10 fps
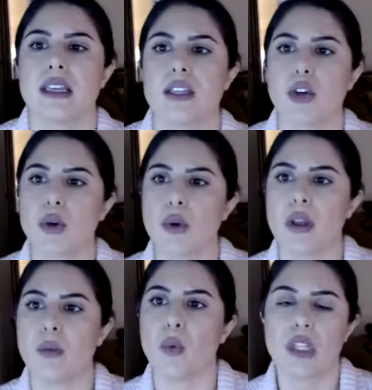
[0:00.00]

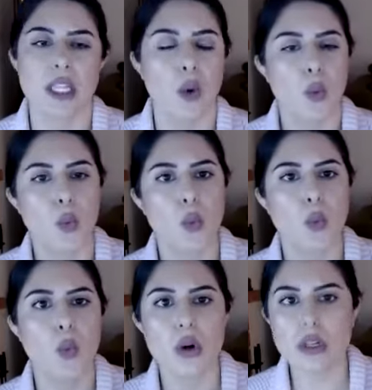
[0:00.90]
will it
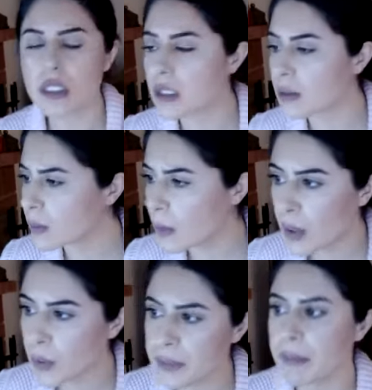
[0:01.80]
work
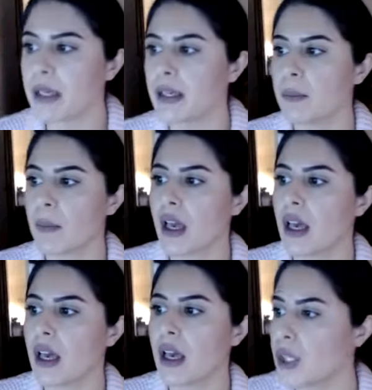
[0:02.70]
well with my
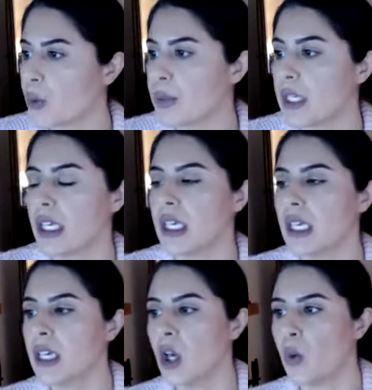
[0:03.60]
POP?
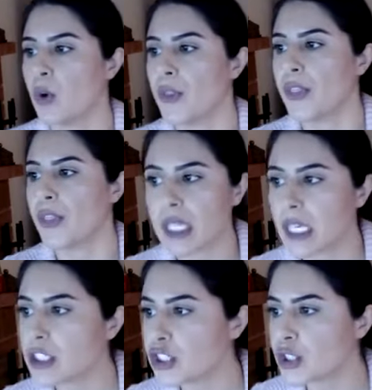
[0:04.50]
Will there be
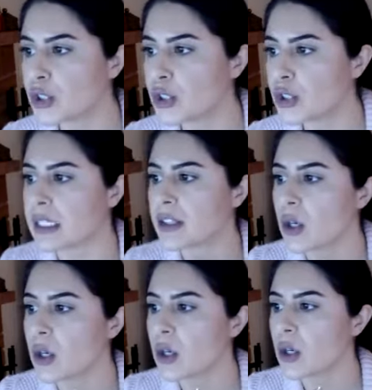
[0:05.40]
issues? And the
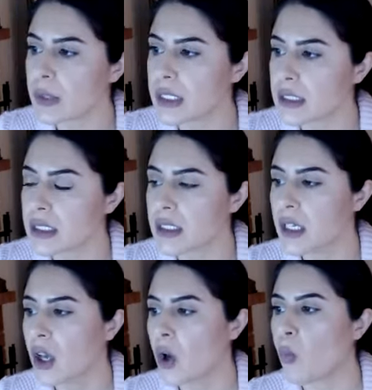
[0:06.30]
only reason
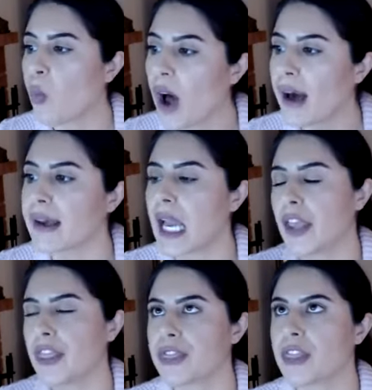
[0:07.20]
why
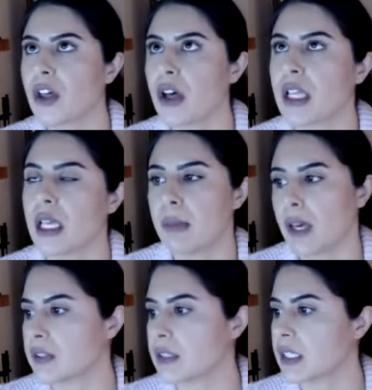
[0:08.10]
I thought
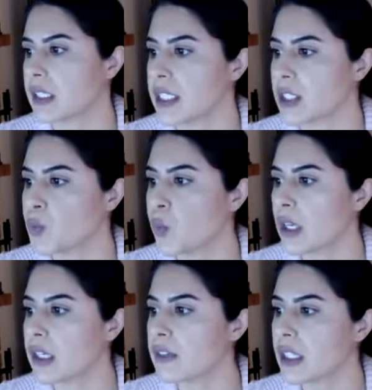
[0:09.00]
about this is
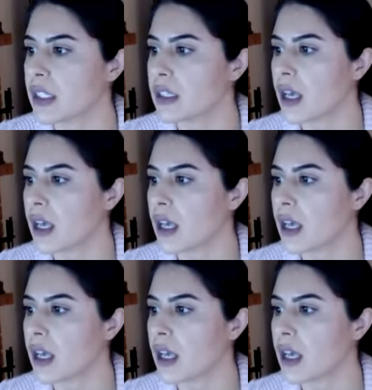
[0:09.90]
one of the